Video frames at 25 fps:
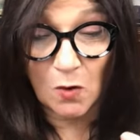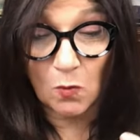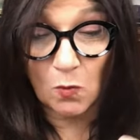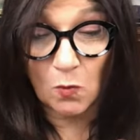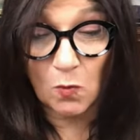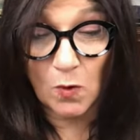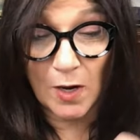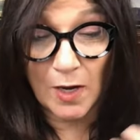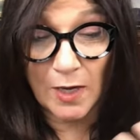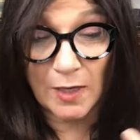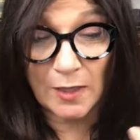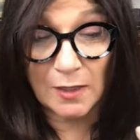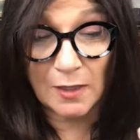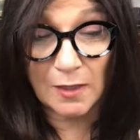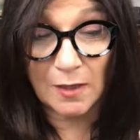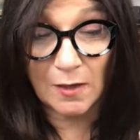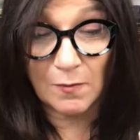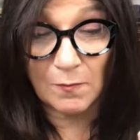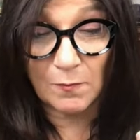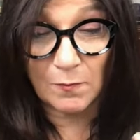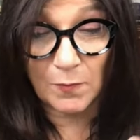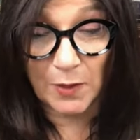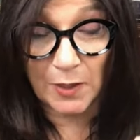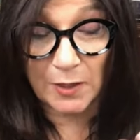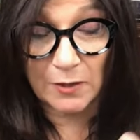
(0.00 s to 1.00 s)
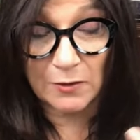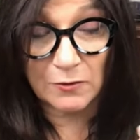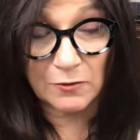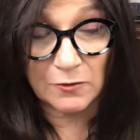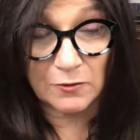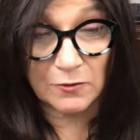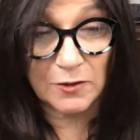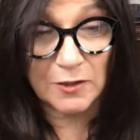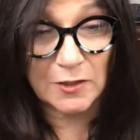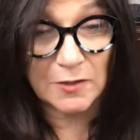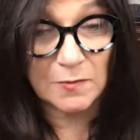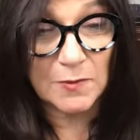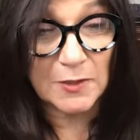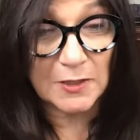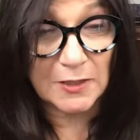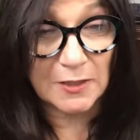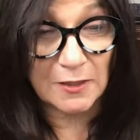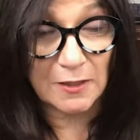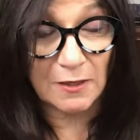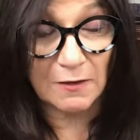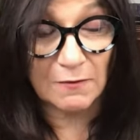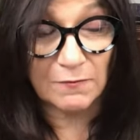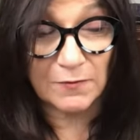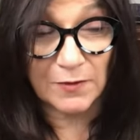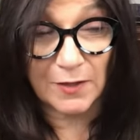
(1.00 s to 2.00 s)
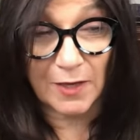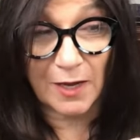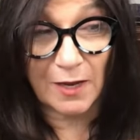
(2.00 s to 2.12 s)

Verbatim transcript: What better Christmas gift